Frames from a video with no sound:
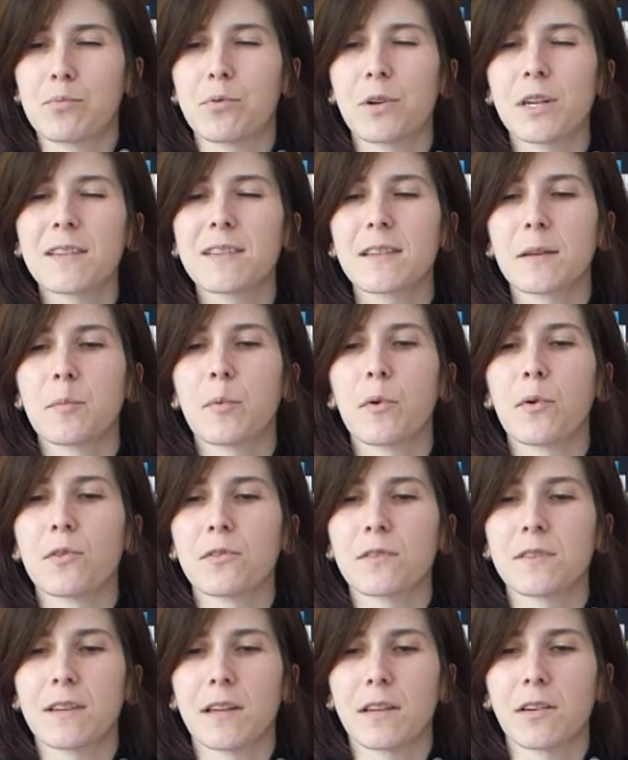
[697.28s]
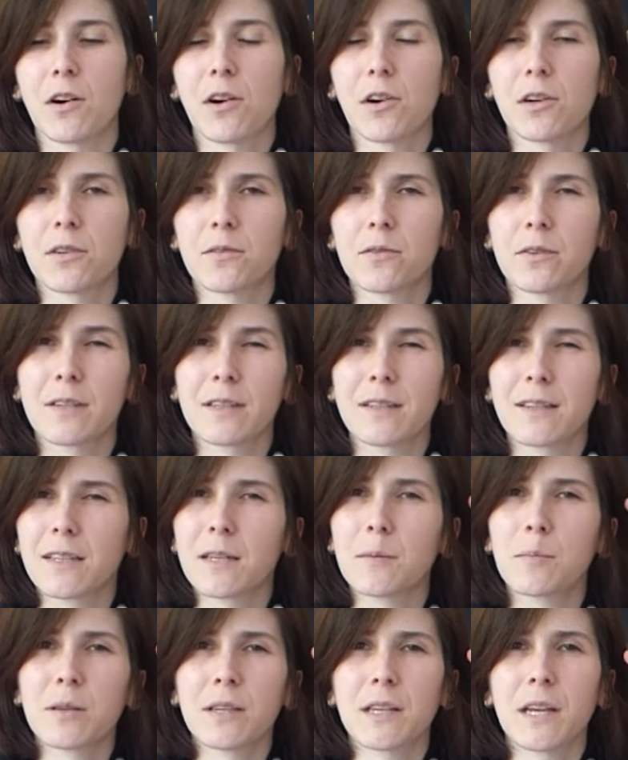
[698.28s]
principles that are
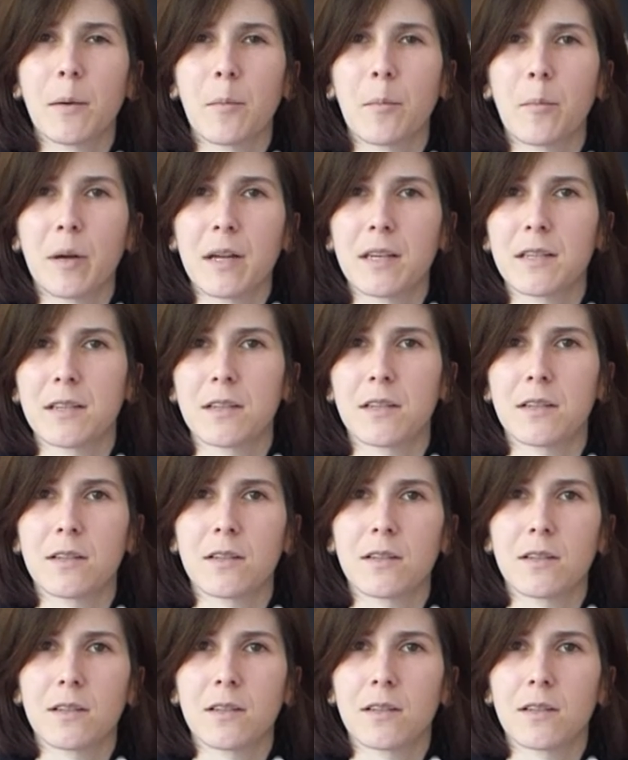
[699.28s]
deeply embedded